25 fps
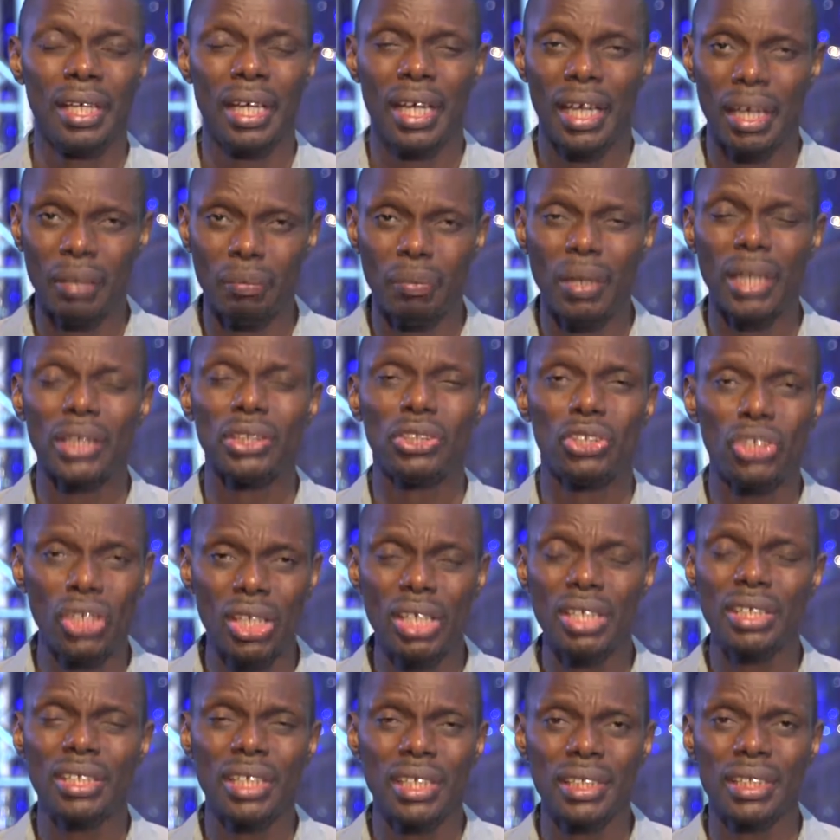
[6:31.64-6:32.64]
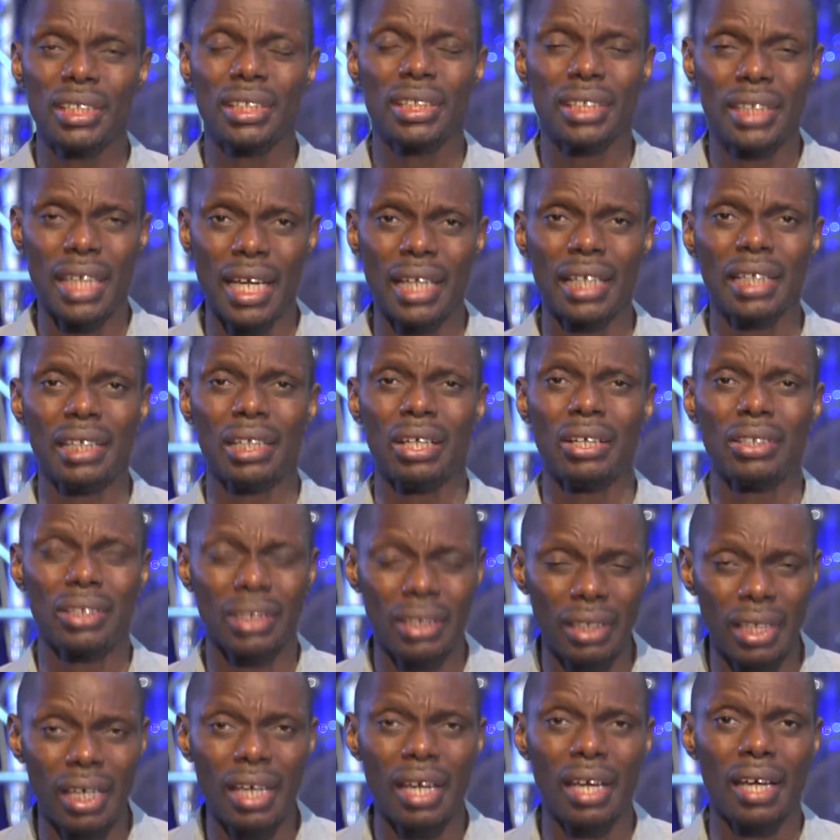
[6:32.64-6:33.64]
And but Jesus is telling us
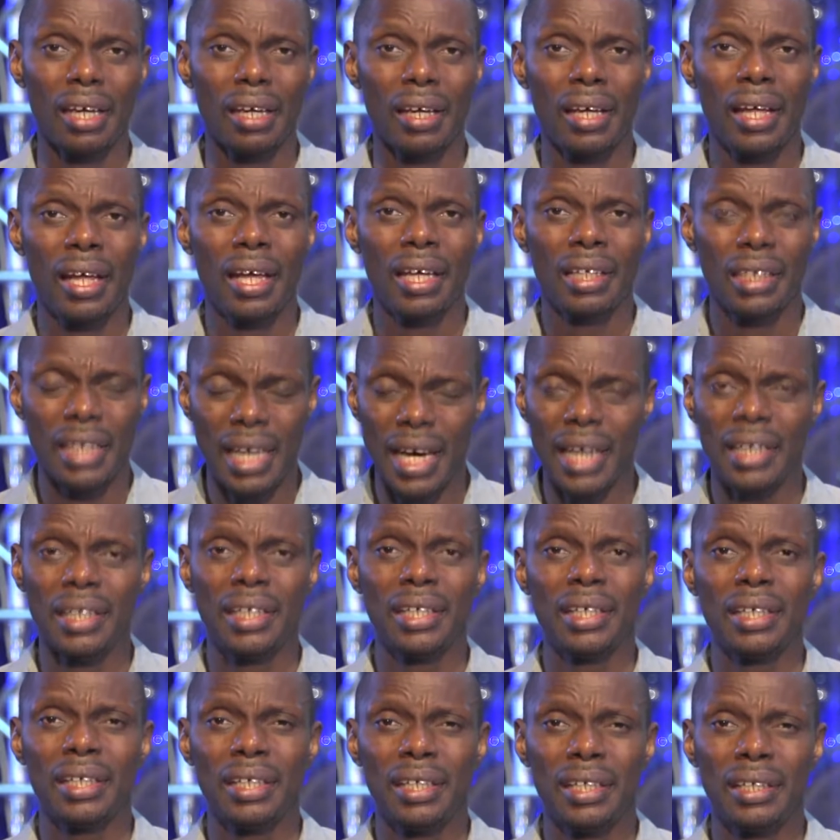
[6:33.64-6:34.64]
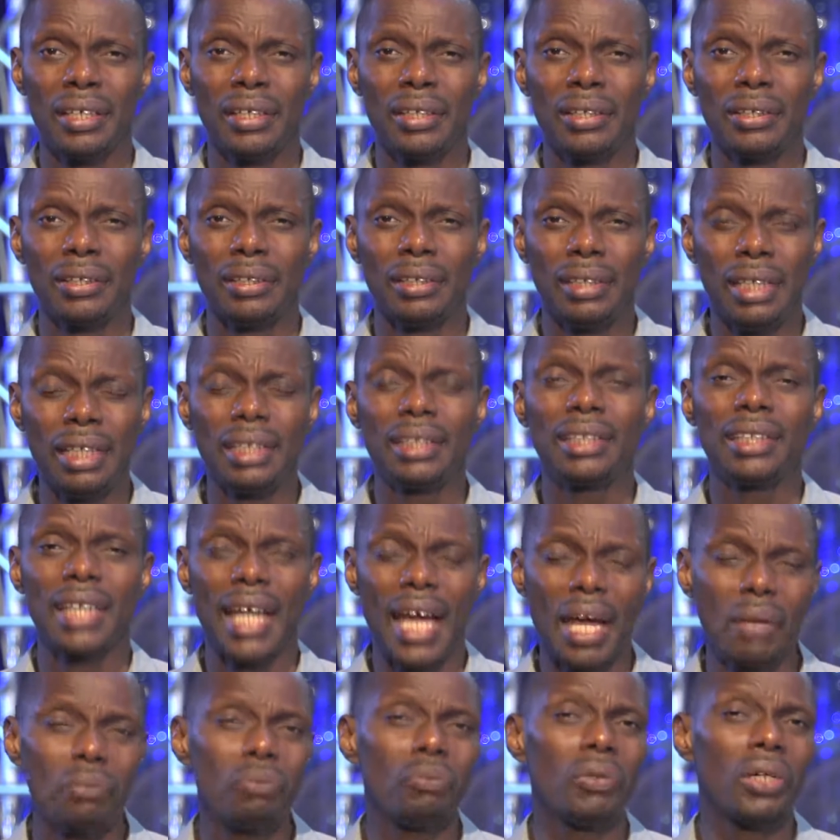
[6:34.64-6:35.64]
here that the
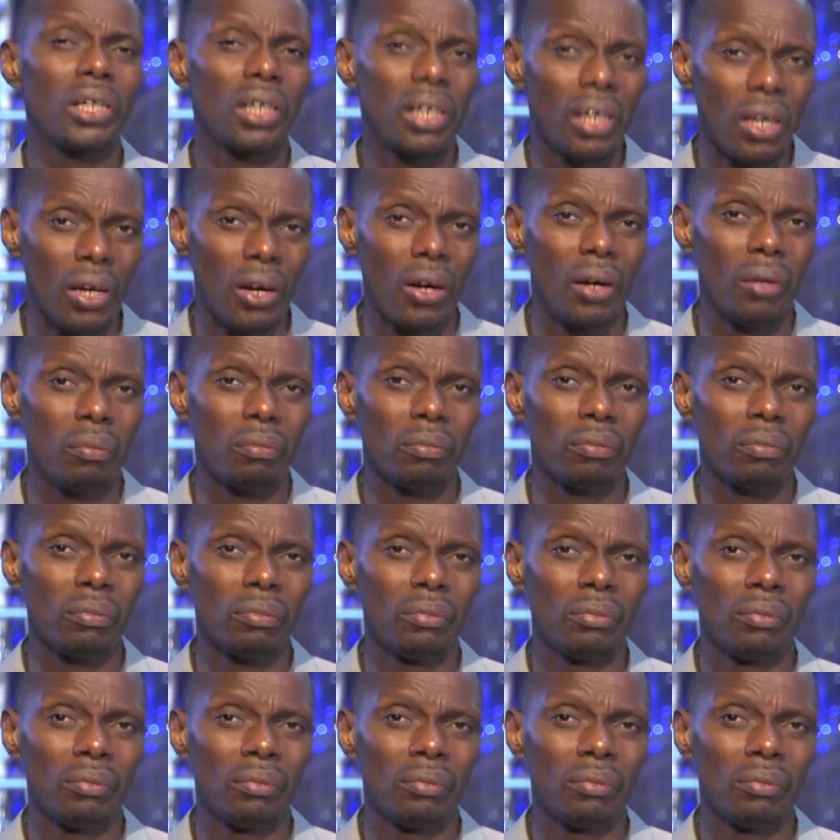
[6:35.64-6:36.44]
time will come.